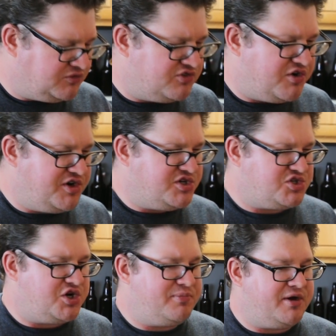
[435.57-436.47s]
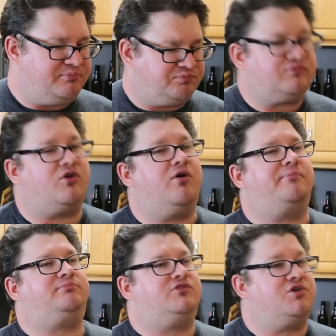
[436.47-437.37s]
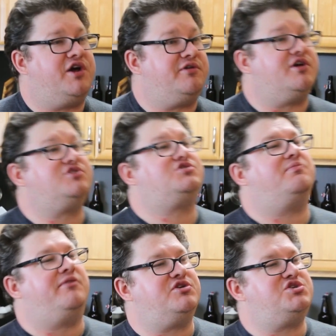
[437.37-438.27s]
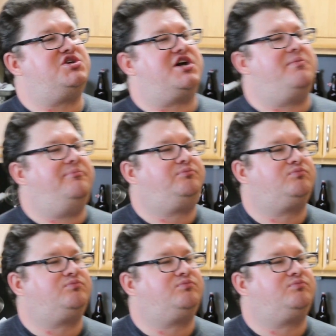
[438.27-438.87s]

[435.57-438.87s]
It's very desserty, but oh, okay. There's there's the chicken.